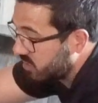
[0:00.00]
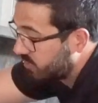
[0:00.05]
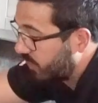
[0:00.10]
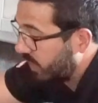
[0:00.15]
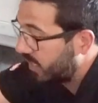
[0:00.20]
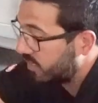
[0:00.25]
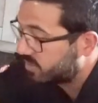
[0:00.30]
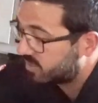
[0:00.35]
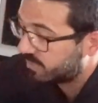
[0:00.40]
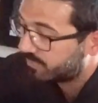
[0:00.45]

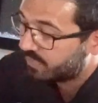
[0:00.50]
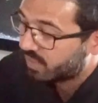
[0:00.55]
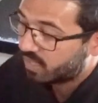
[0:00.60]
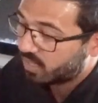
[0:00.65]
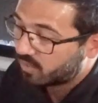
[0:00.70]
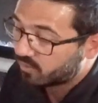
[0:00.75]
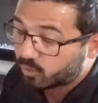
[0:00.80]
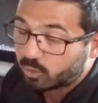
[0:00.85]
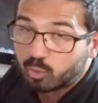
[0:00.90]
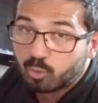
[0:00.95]
space.
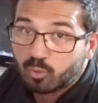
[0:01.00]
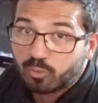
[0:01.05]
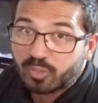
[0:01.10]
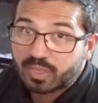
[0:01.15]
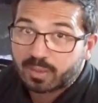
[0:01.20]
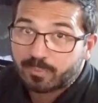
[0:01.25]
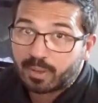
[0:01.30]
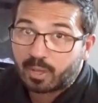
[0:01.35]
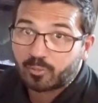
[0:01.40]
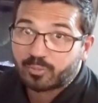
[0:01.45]
The cool
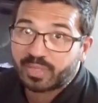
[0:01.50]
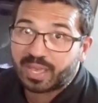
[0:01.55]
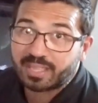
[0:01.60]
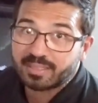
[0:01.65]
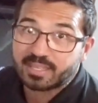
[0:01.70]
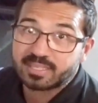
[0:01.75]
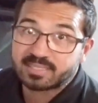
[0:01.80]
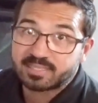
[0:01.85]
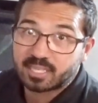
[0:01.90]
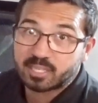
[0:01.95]
thing about that,
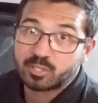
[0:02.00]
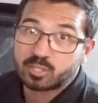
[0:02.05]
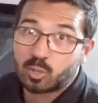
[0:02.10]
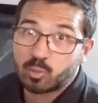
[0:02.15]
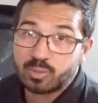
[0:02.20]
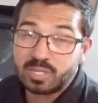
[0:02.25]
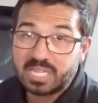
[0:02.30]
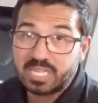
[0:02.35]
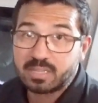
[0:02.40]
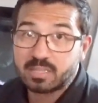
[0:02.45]
let's say you
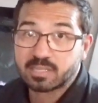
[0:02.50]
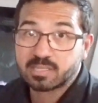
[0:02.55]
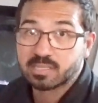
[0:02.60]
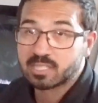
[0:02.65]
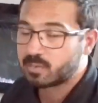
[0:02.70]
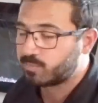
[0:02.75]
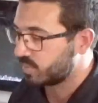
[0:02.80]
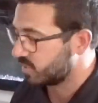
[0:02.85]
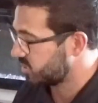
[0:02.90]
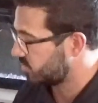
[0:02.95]
don't need the
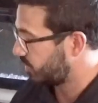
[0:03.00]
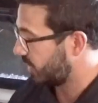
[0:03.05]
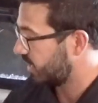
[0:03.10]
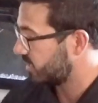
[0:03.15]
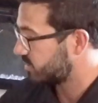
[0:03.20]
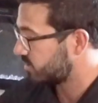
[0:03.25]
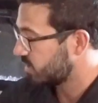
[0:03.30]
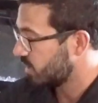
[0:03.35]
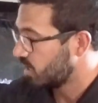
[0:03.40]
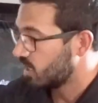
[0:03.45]
sleeping
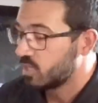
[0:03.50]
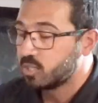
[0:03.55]
space,